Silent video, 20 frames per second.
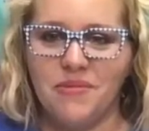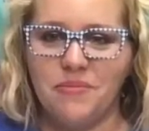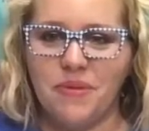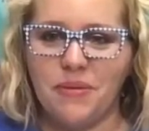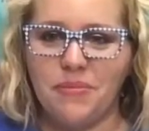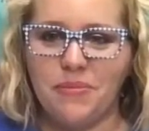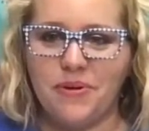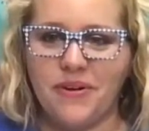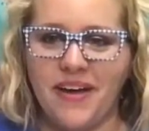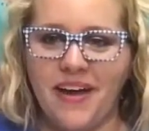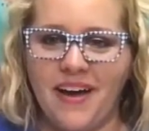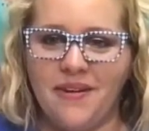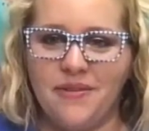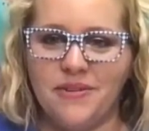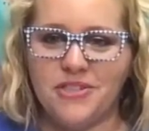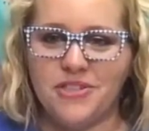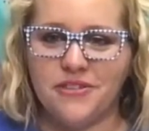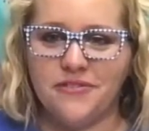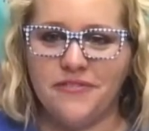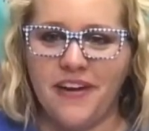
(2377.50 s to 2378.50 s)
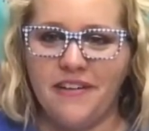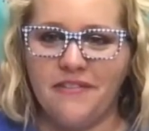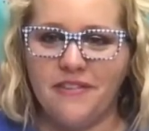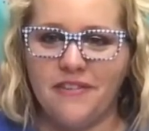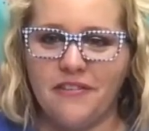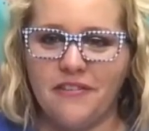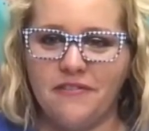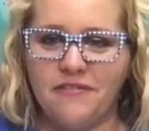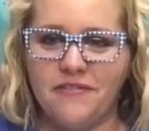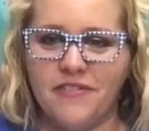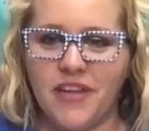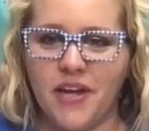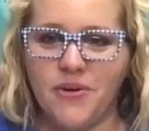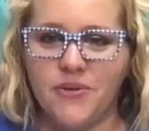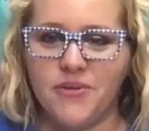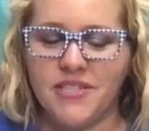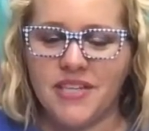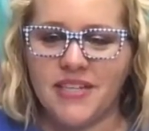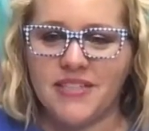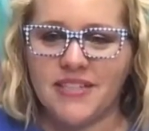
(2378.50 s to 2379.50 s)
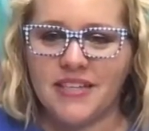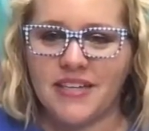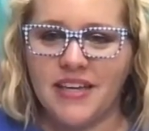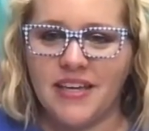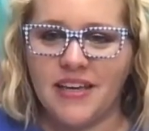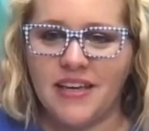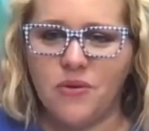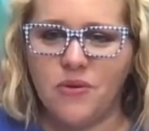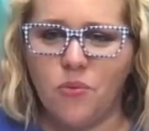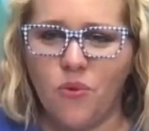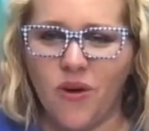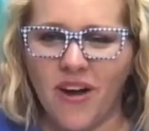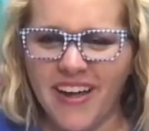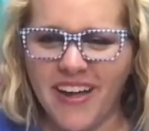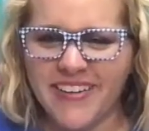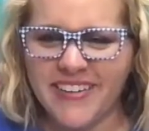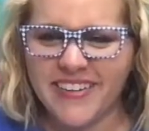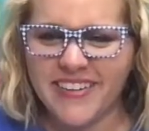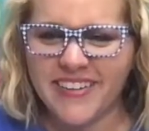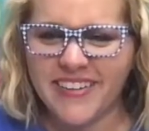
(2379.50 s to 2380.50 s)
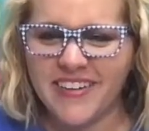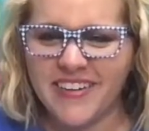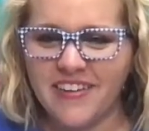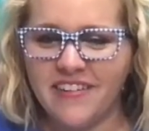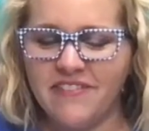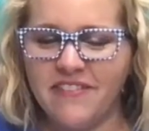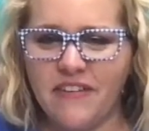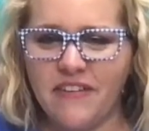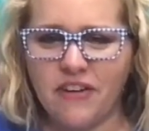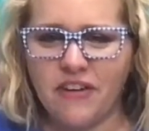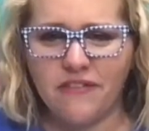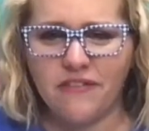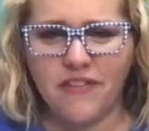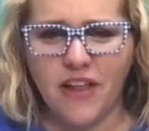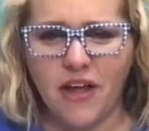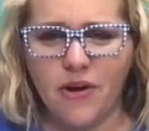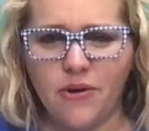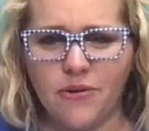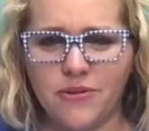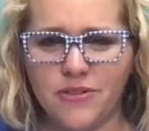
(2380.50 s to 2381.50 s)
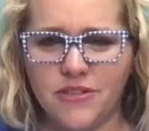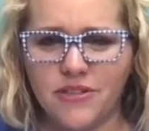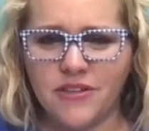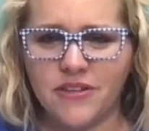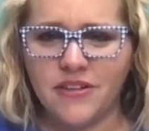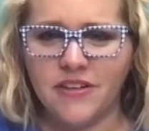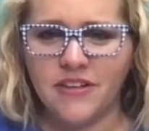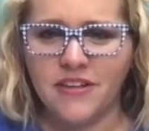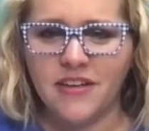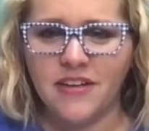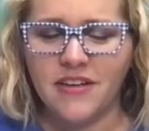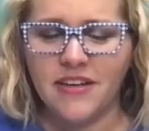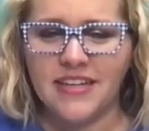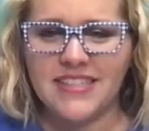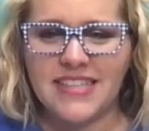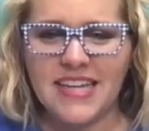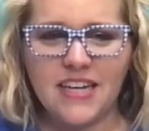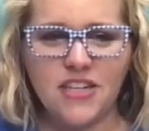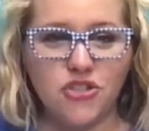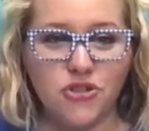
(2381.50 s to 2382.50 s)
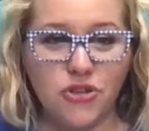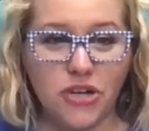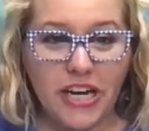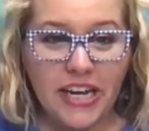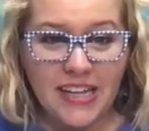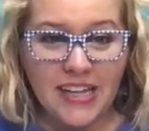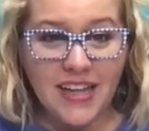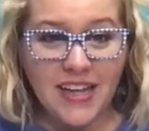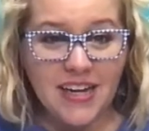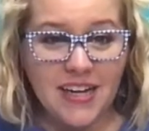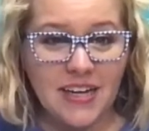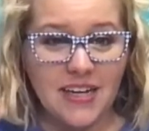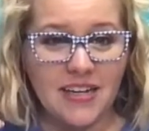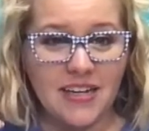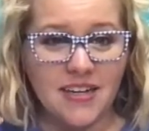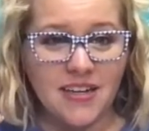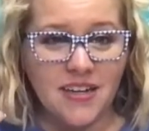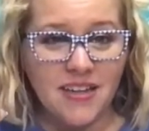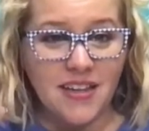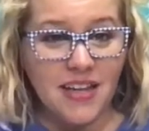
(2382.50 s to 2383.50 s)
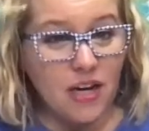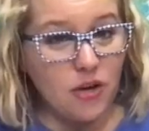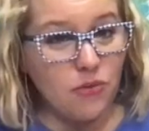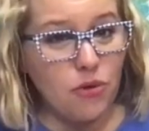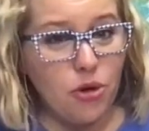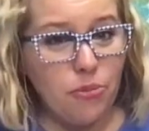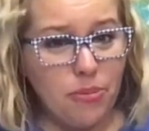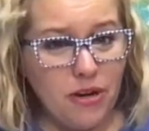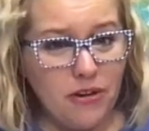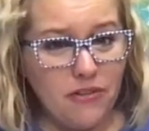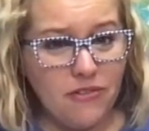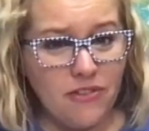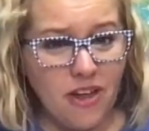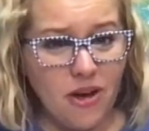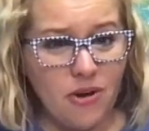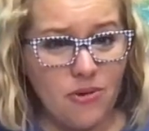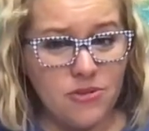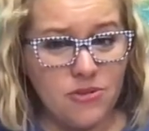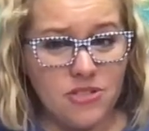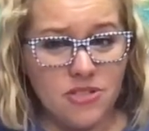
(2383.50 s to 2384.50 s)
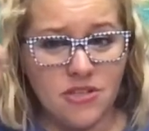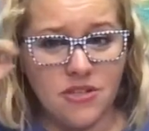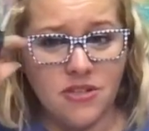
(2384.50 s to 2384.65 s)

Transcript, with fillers: Purple cow is your favorite float as a kid. What? Favorite float? Is that a drink like a like a root beer float?